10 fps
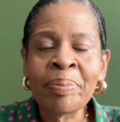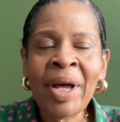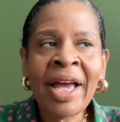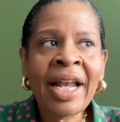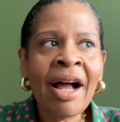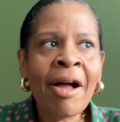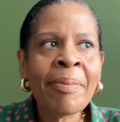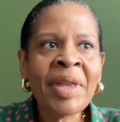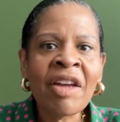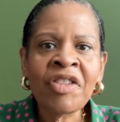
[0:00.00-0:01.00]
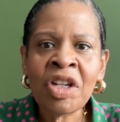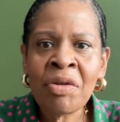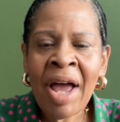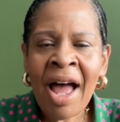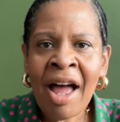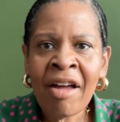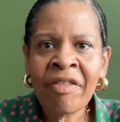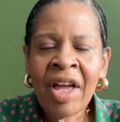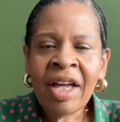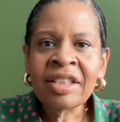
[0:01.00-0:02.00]
But if you
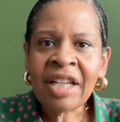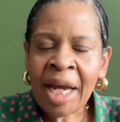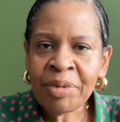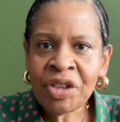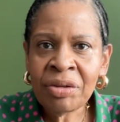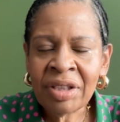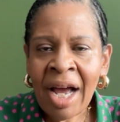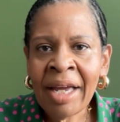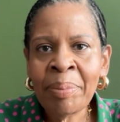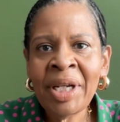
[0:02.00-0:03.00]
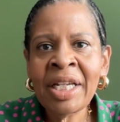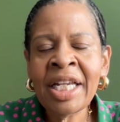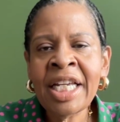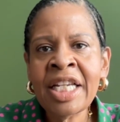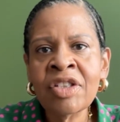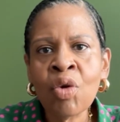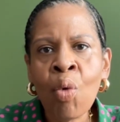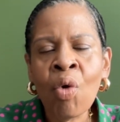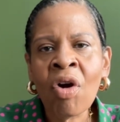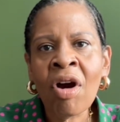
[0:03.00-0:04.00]
have type 2 diabetes,
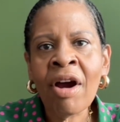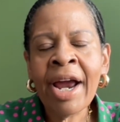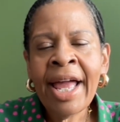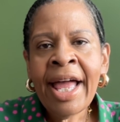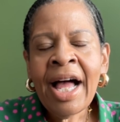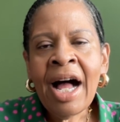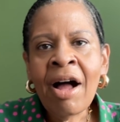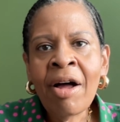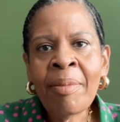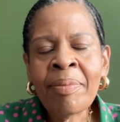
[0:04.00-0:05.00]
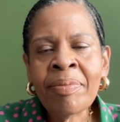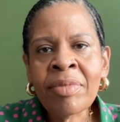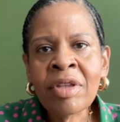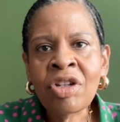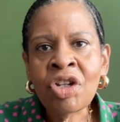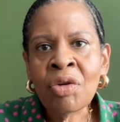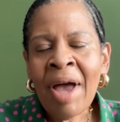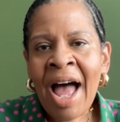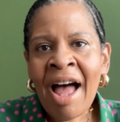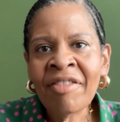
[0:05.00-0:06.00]
or you
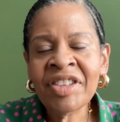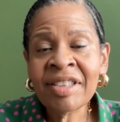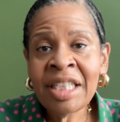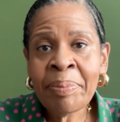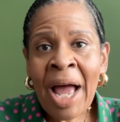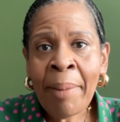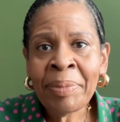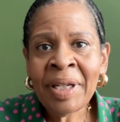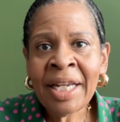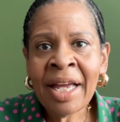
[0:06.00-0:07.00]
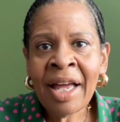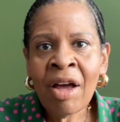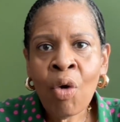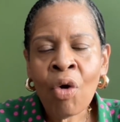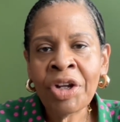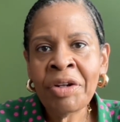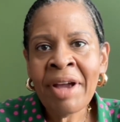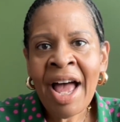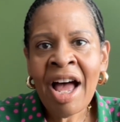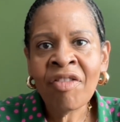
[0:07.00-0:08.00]
have sleep apnea, or you
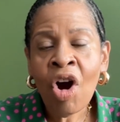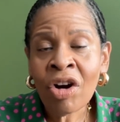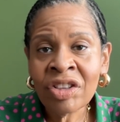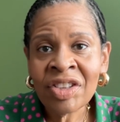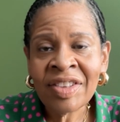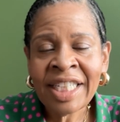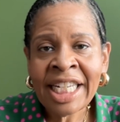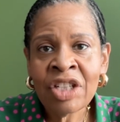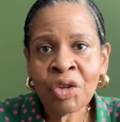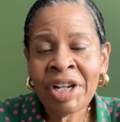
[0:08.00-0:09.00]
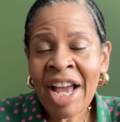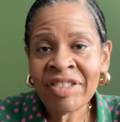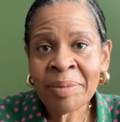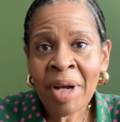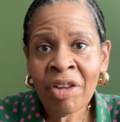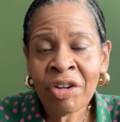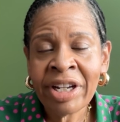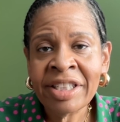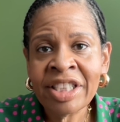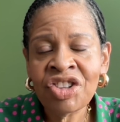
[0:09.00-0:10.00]
have heart disease, or you have some other
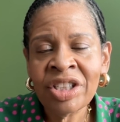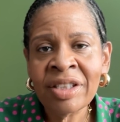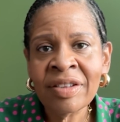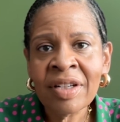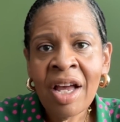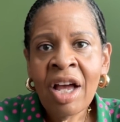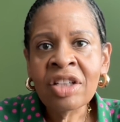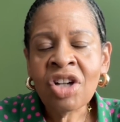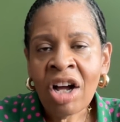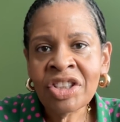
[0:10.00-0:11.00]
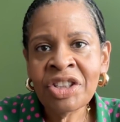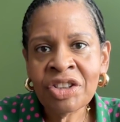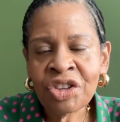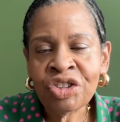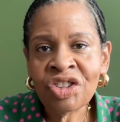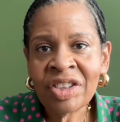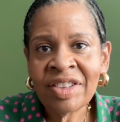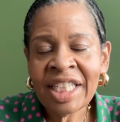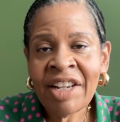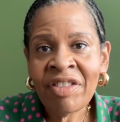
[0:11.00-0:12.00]
conditions, talk to your surgeon to
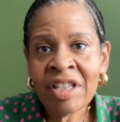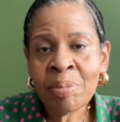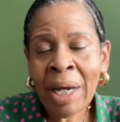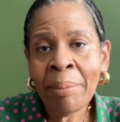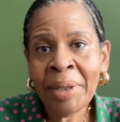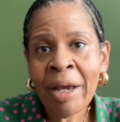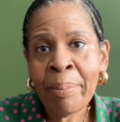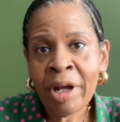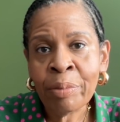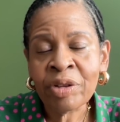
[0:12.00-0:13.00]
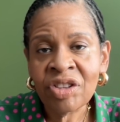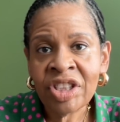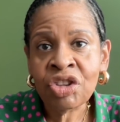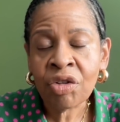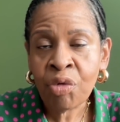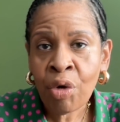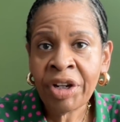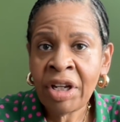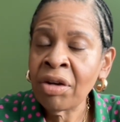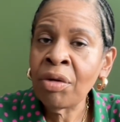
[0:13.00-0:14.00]
see if this might be a better procedure for
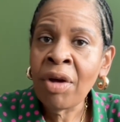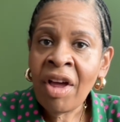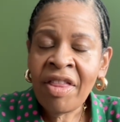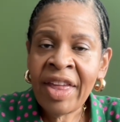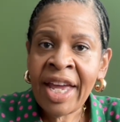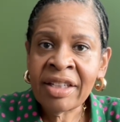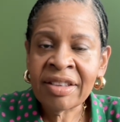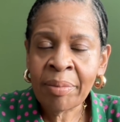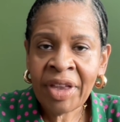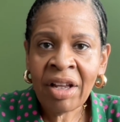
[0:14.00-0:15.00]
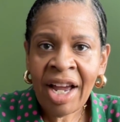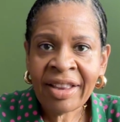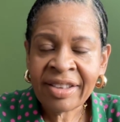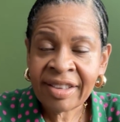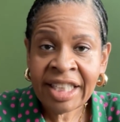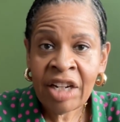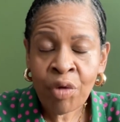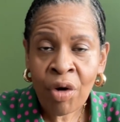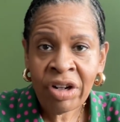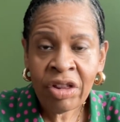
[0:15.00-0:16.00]
you than something like the sleeve
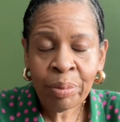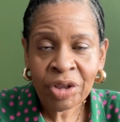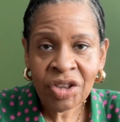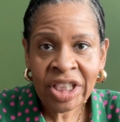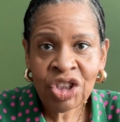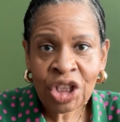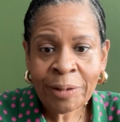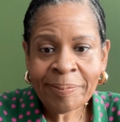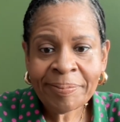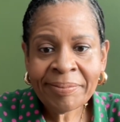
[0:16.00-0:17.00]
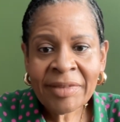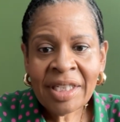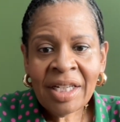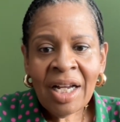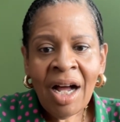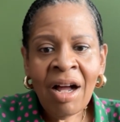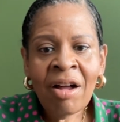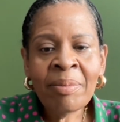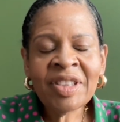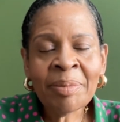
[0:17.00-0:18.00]
or another procedure.
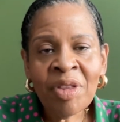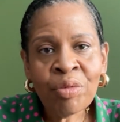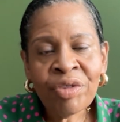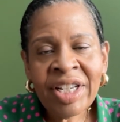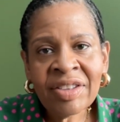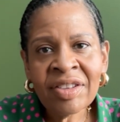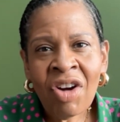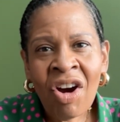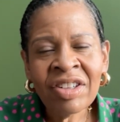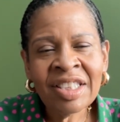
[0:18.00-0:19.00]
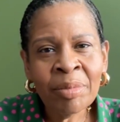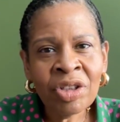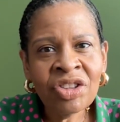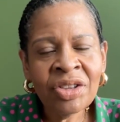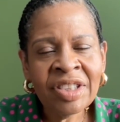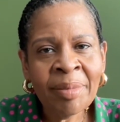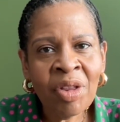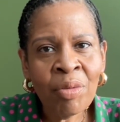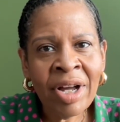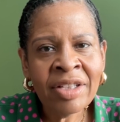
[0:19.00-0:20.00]
Some of the risks are similar to some of
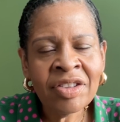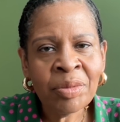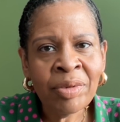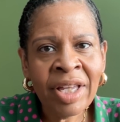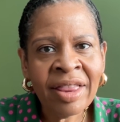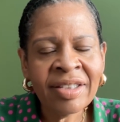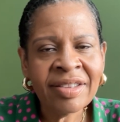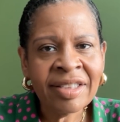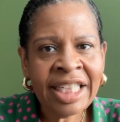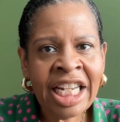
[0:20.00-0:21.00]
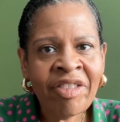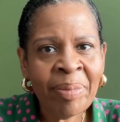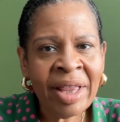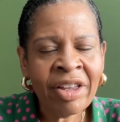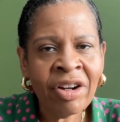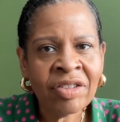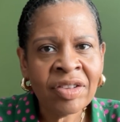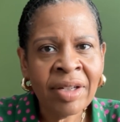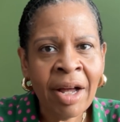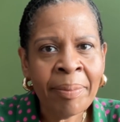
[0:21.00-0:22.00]
the ones with the sleeve, but
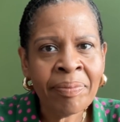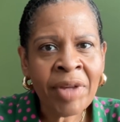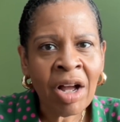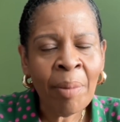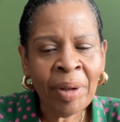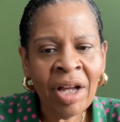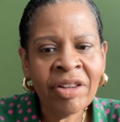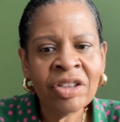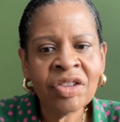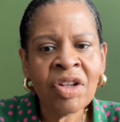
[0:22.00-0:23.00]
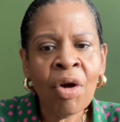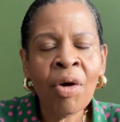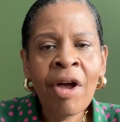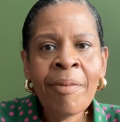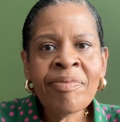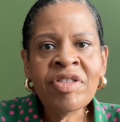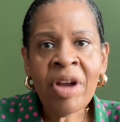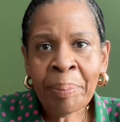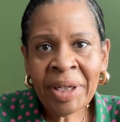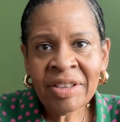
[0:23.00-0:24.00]
there's a couple of others. So
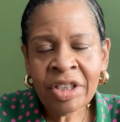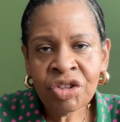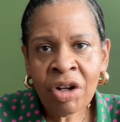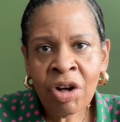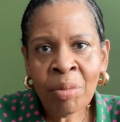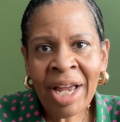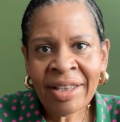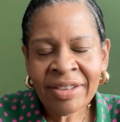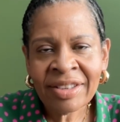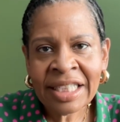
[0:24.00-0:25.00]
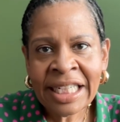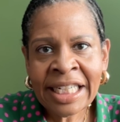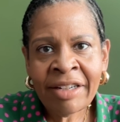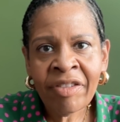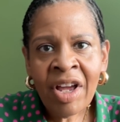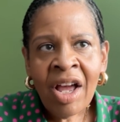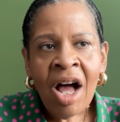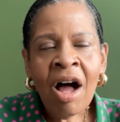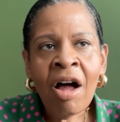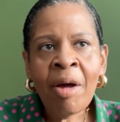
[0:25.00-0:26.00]
dumping syndrome, like the sleeve,
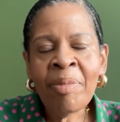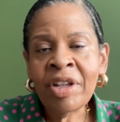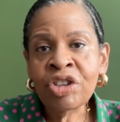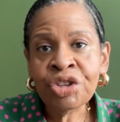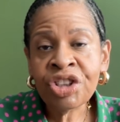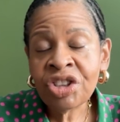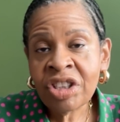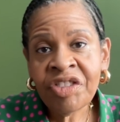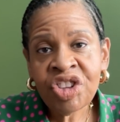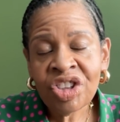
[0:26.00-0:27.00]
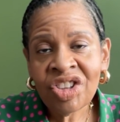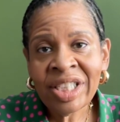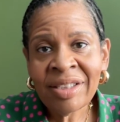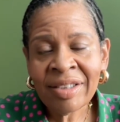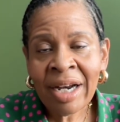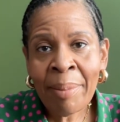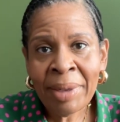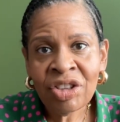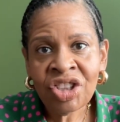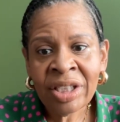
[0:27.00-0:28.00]
the nutrition deficiencies that I
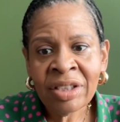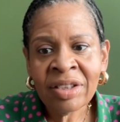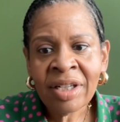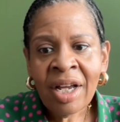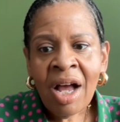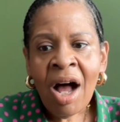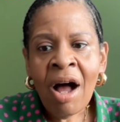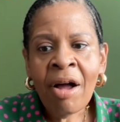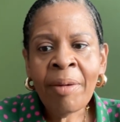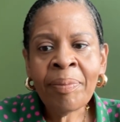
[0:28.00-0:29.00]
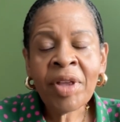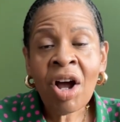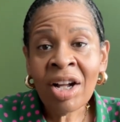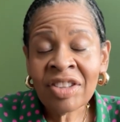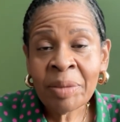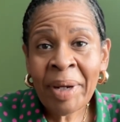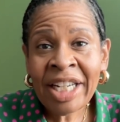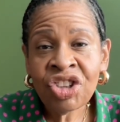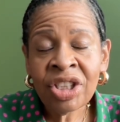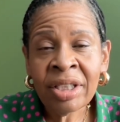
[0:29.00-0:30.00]
mentioned,
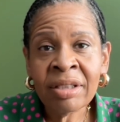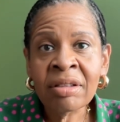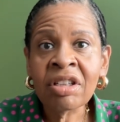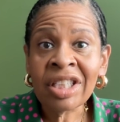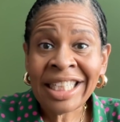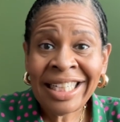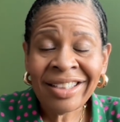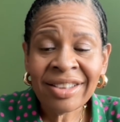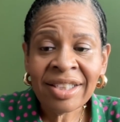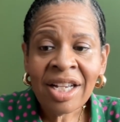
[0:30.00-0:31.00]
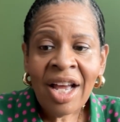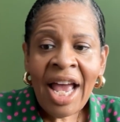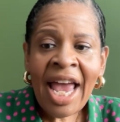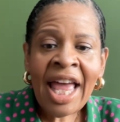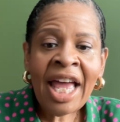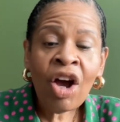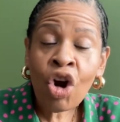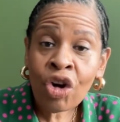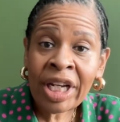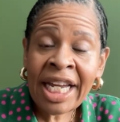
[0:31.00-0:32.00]
constipation, leaks, and
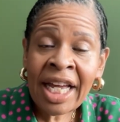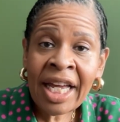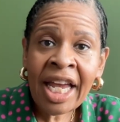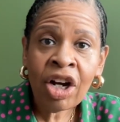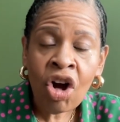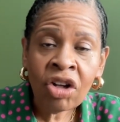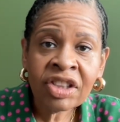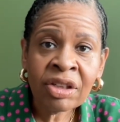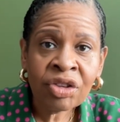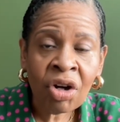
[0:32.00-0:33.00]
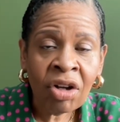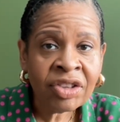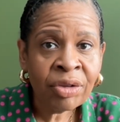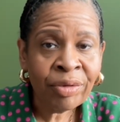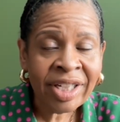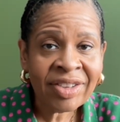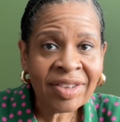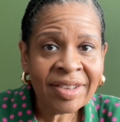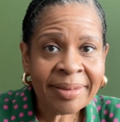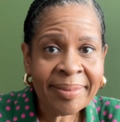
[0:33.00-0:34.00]
hernia and gallstones are also
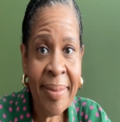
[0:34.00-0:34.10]
risks.